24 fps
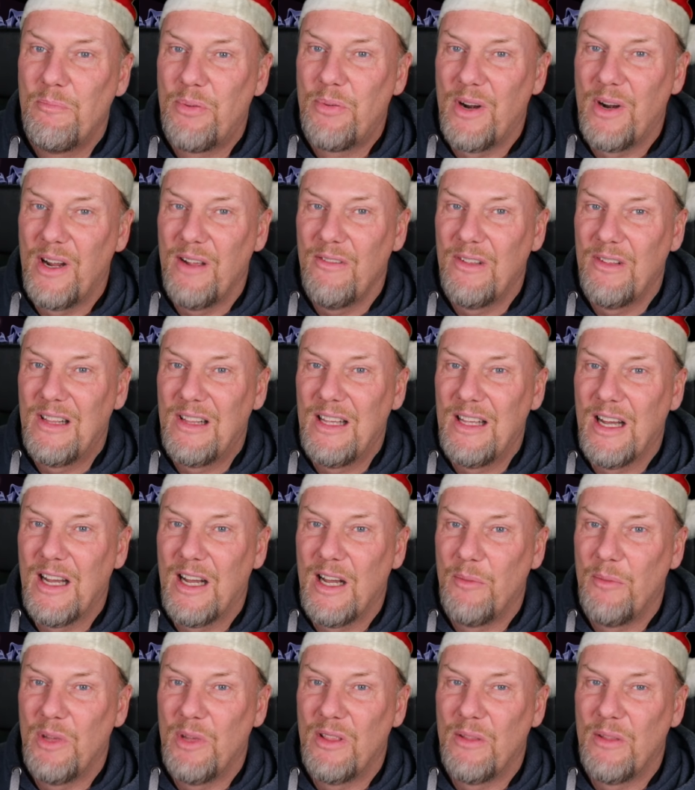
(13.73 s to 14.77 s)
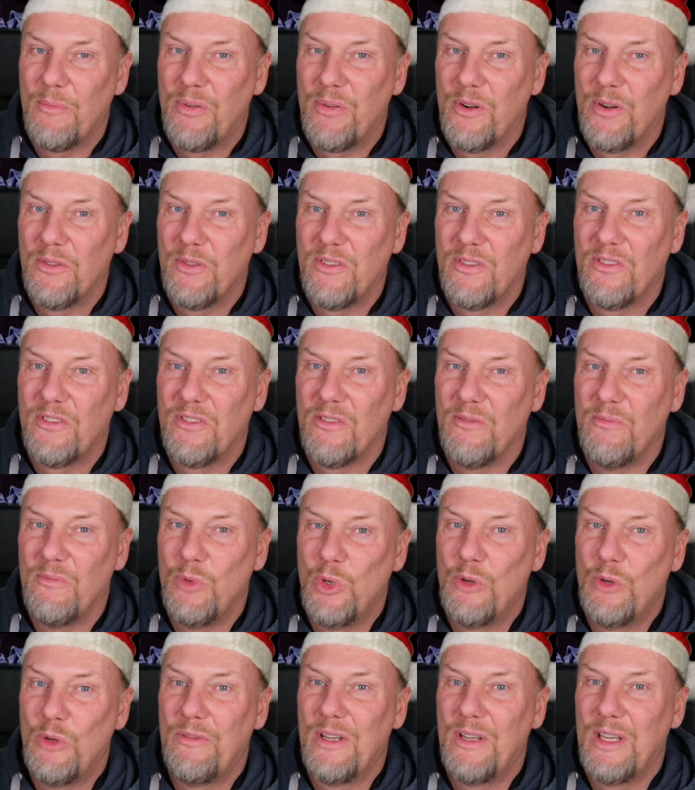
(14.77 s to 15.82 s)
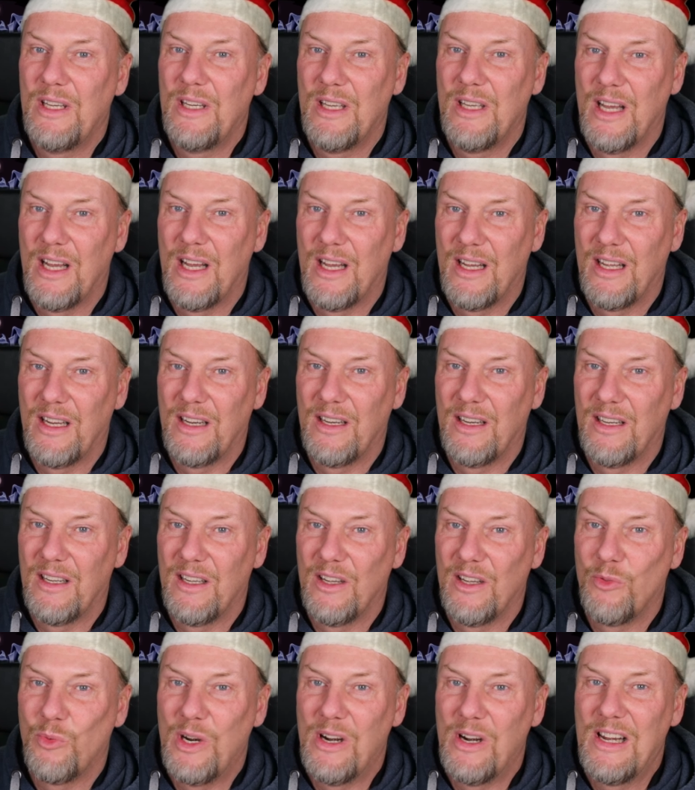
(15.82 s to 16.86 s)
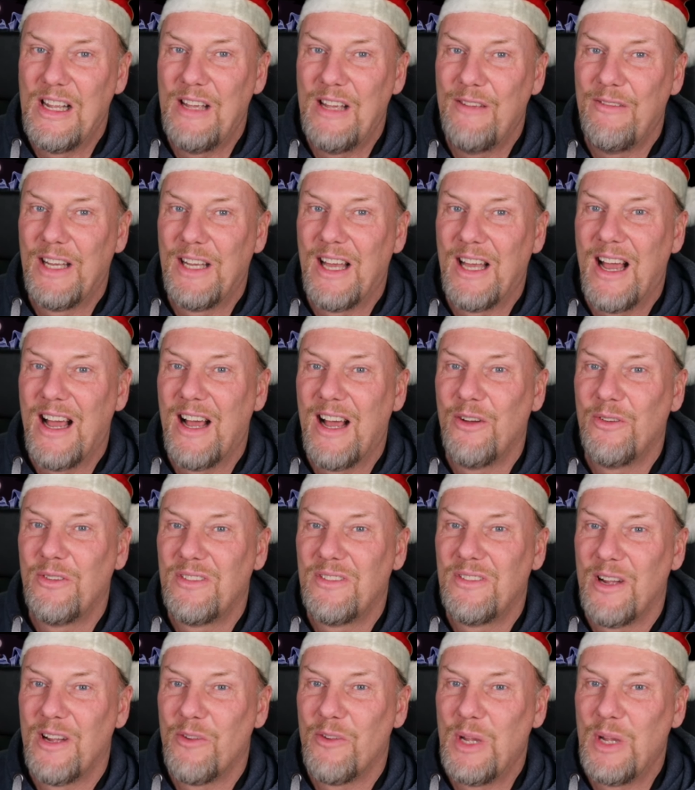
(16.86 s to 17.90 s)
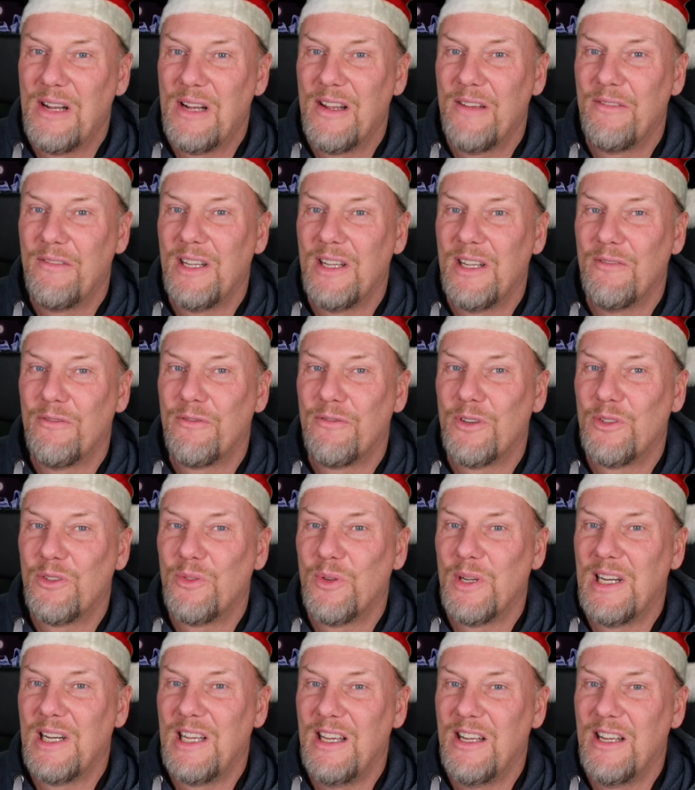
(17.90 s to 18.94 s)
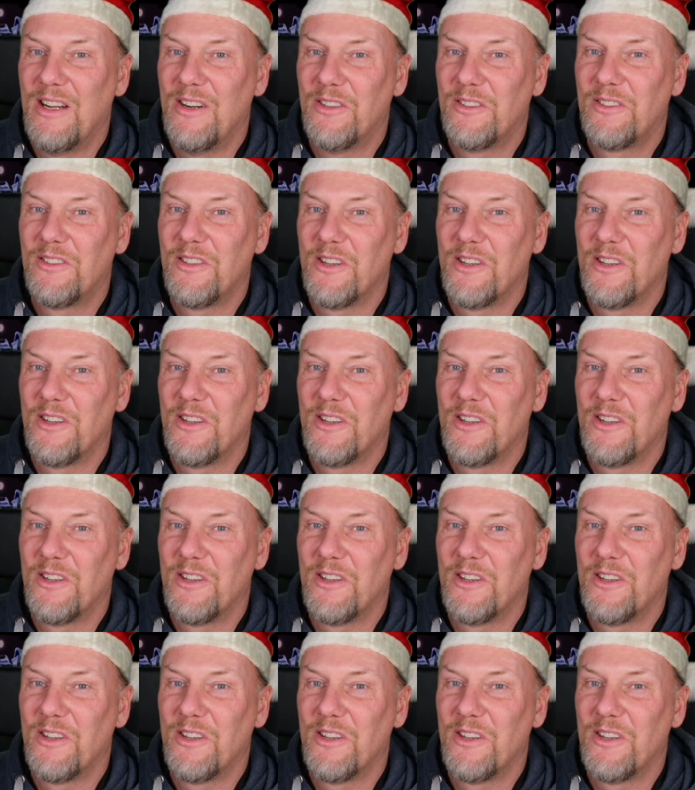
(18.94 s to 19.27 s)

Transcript: in the process of moving, and we're leaving a house that we lived in for 20 years.